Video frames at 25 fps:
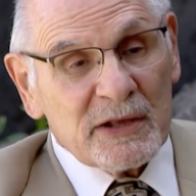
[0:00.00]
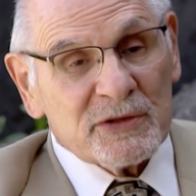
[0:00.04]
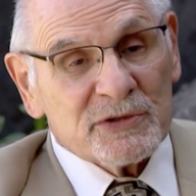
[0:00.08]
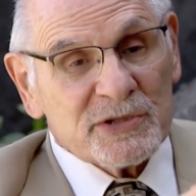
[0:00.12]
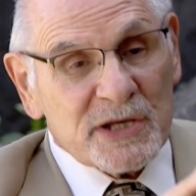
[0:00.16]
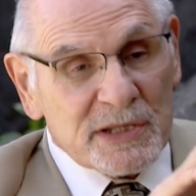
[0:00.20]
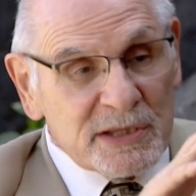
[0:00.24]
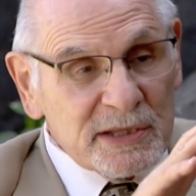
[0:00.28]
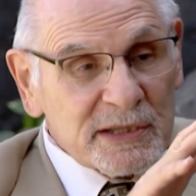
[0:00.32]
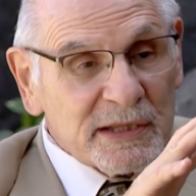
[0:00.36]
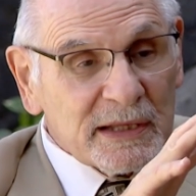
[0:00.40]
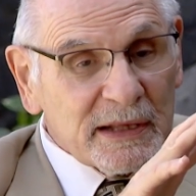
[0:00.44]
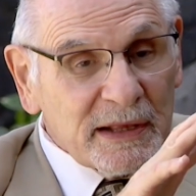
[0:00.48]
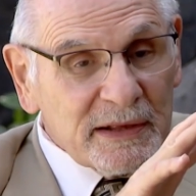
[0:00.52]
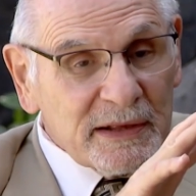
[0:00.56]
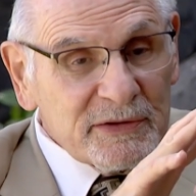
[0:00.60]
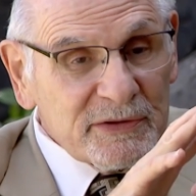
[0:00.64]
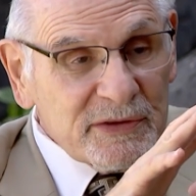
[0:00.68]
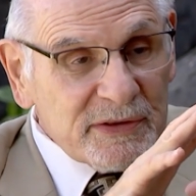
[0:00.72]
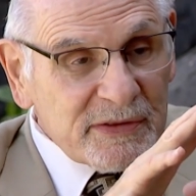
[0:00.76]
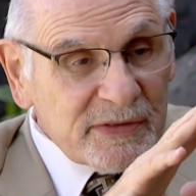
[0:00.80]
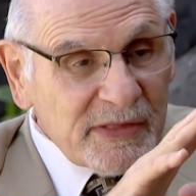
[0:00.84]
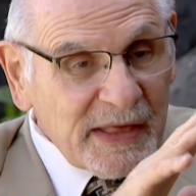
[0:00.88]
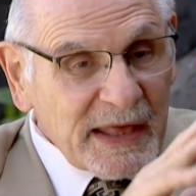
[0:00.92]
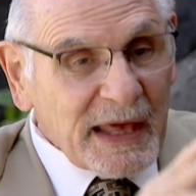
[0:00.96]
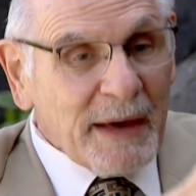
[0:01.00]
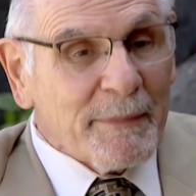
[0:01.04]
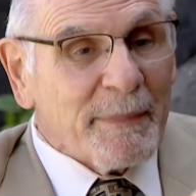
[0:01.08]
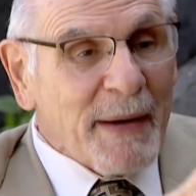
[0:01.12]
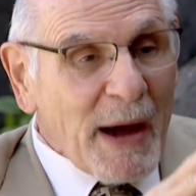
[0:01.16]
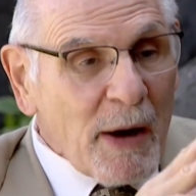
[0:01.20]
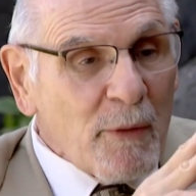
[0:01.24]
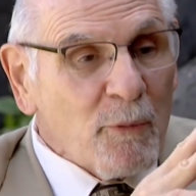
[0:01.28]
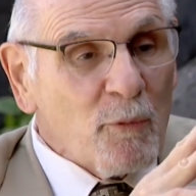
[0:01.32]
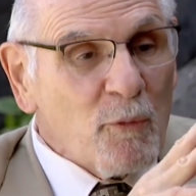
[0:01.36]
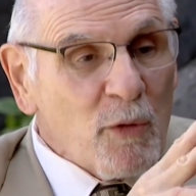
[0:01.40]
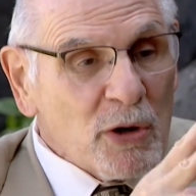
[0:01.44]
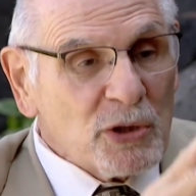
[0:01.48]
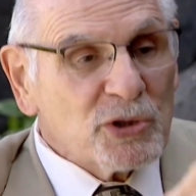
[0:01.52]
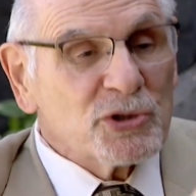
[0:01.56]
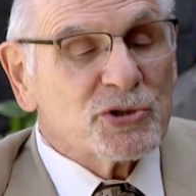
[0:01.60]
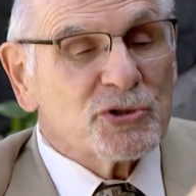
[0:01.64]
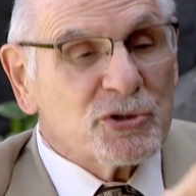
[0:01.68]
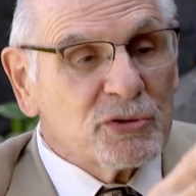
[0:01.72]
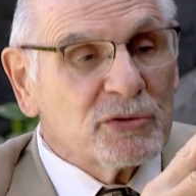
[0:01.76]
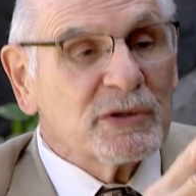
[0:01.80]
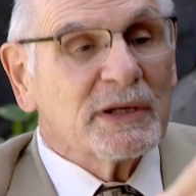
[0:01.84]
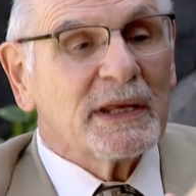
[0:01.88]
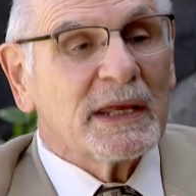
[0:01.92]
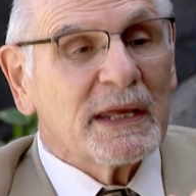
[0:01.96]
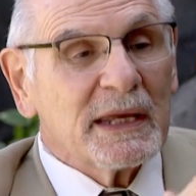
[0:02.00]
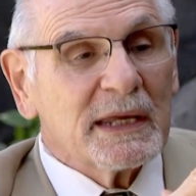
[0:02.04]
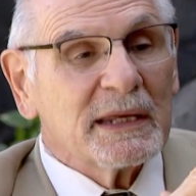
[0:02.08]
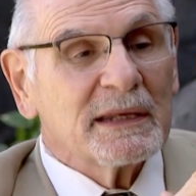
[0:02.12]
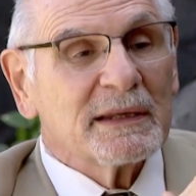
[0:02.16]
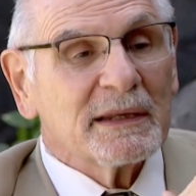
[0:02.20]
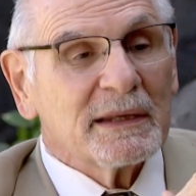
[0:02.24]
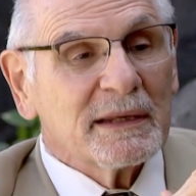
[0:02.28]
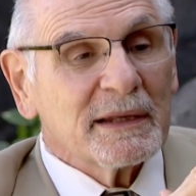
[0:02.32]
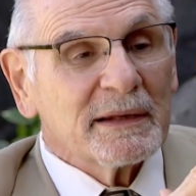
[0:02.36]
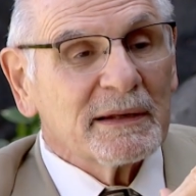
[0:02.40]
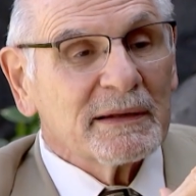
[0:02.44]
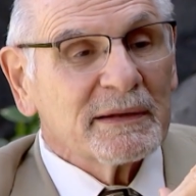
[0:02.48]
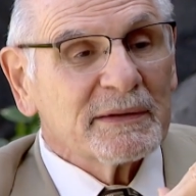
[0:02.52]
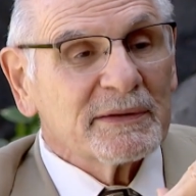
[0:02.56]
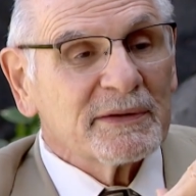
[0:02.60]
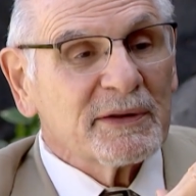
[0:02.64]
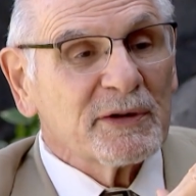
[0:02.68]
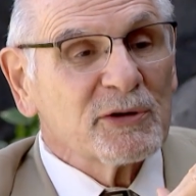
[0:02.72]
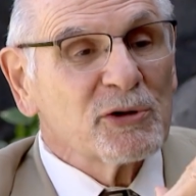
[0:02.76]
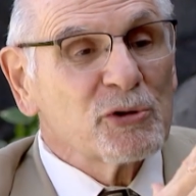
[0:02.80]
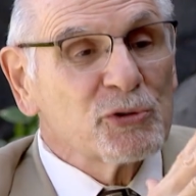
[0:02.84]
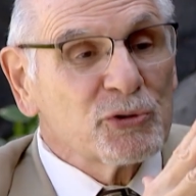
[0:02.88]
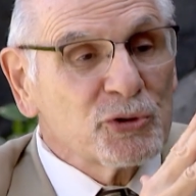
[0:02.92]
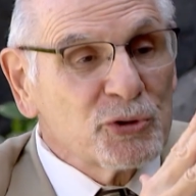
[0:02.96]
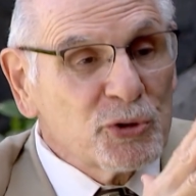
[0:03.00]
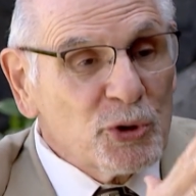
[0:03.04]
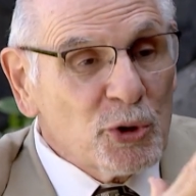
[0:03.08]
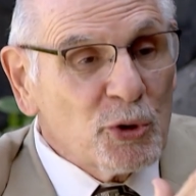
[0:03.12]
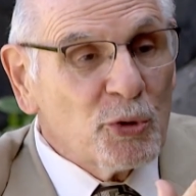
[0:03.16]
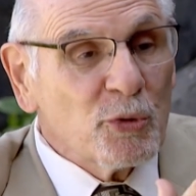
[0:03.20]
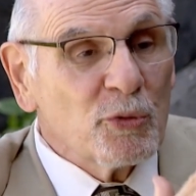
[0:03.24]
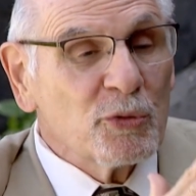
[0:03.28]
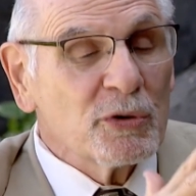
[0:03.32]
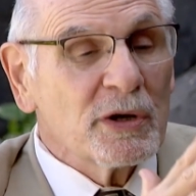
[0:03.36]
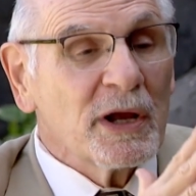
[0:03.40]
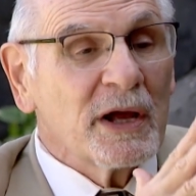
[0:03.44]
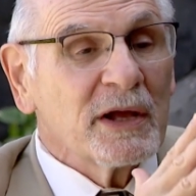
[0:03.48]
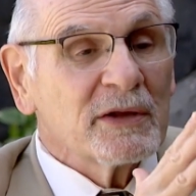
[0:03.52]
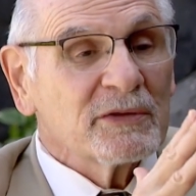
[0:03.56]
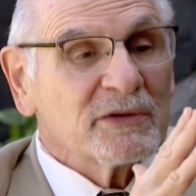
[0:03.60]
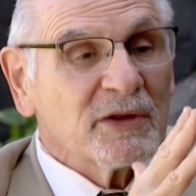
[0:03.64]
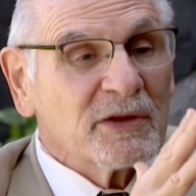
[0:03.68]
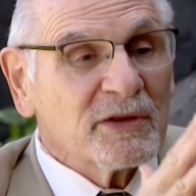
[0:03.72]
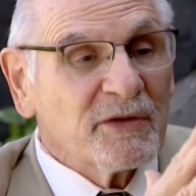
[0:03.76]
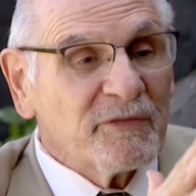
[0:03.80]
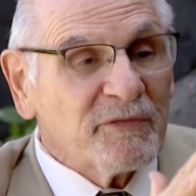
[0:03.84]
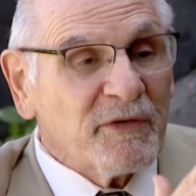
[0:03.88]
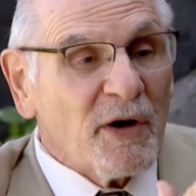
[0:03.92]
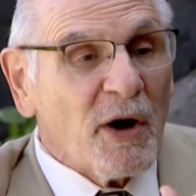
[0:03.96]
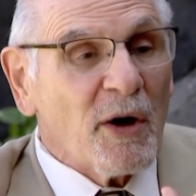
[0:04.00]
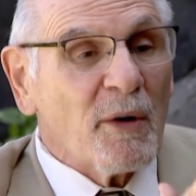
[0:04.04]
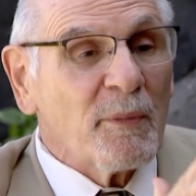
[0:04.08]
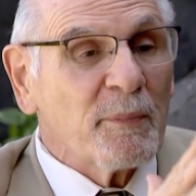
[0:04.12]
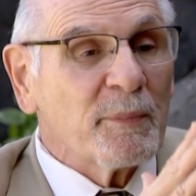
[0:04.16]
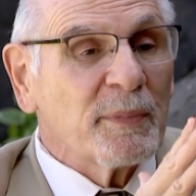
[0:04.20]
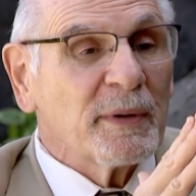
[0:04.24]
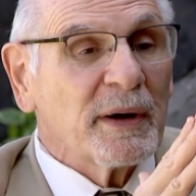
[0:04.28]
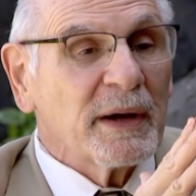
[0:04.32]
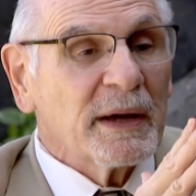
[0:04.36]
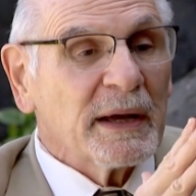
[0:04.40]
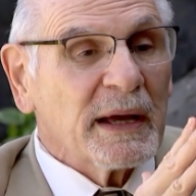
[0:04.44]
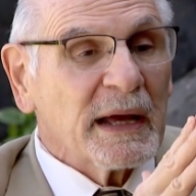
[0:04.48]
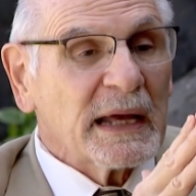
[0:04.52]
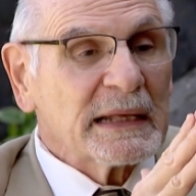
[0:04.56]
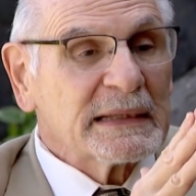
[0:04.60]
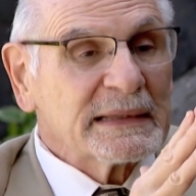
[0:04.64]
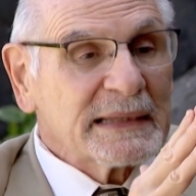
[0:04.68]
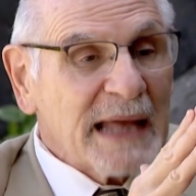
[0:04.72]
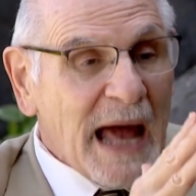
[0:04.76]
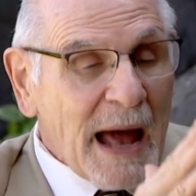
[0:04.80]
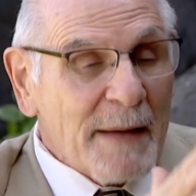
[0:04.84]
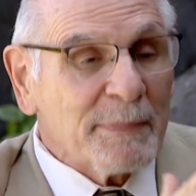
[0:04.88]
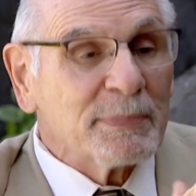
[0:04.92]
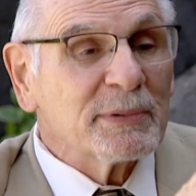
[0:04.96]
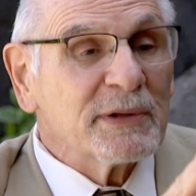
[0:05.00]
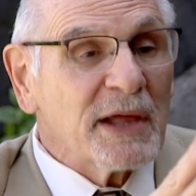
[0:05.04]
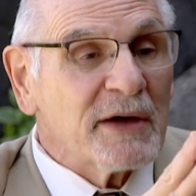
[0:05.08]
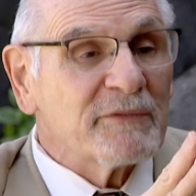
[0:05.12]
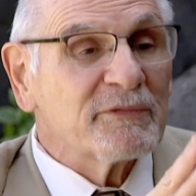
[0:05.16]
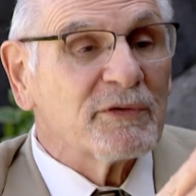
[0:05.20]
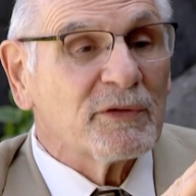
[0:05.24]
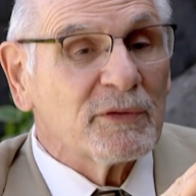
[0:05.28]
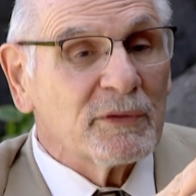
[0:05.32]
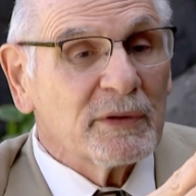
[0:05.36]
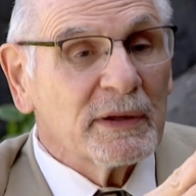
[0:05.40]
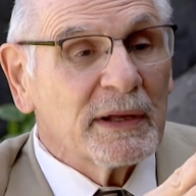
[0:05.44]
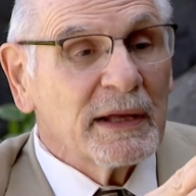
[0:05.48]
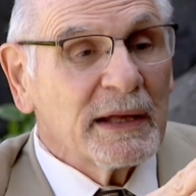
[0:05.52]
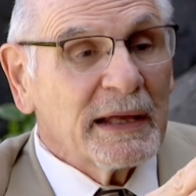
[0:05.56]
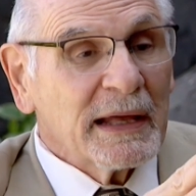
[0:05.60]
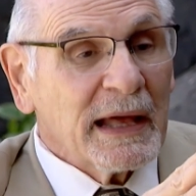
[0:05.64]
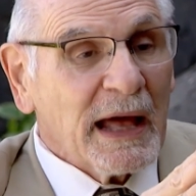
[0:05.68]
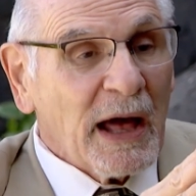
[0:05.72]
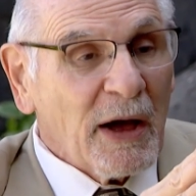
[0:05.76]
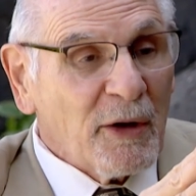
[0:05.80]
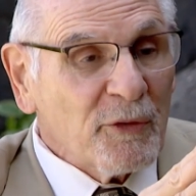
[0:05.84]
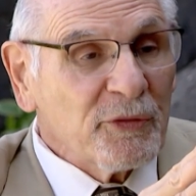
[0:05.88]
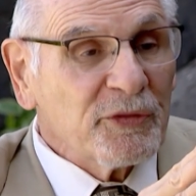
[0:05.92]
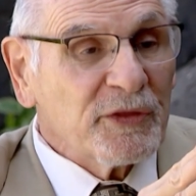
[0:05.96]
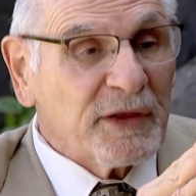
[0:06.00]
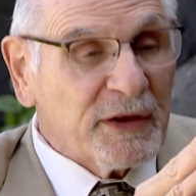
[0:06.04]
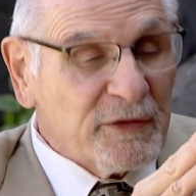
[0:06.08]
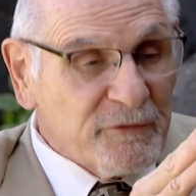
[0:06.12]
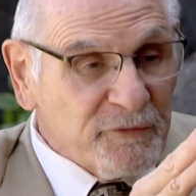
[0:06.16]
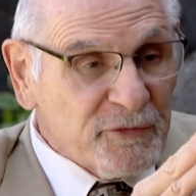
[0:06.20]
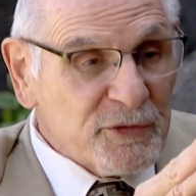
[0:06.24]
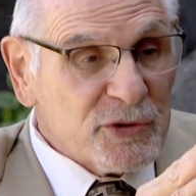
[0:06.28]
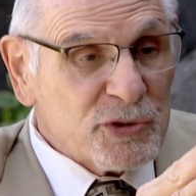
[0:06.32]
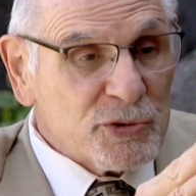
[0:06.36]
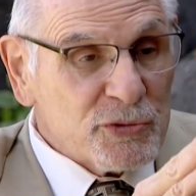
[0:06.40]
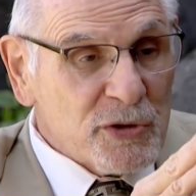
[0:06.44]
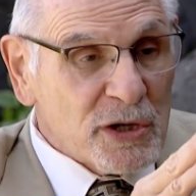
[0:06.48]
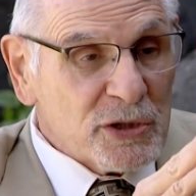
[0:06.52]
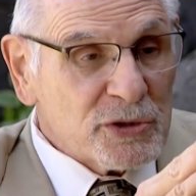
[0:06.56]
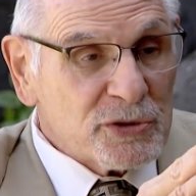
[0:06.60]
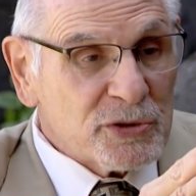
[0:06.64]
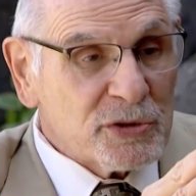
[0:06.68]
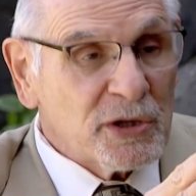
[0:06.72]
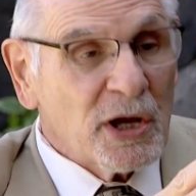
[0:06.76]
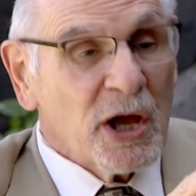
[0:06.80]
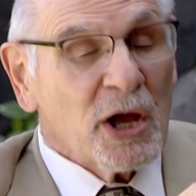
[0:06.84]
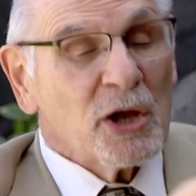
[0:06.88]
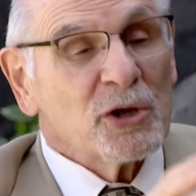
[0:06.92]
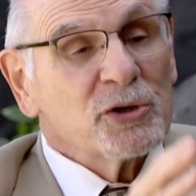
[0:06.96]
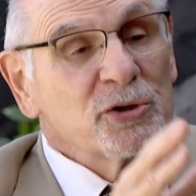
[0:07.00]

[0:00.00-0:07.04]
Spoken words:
Just think about what you need to do to develop a top-level health infrastructure.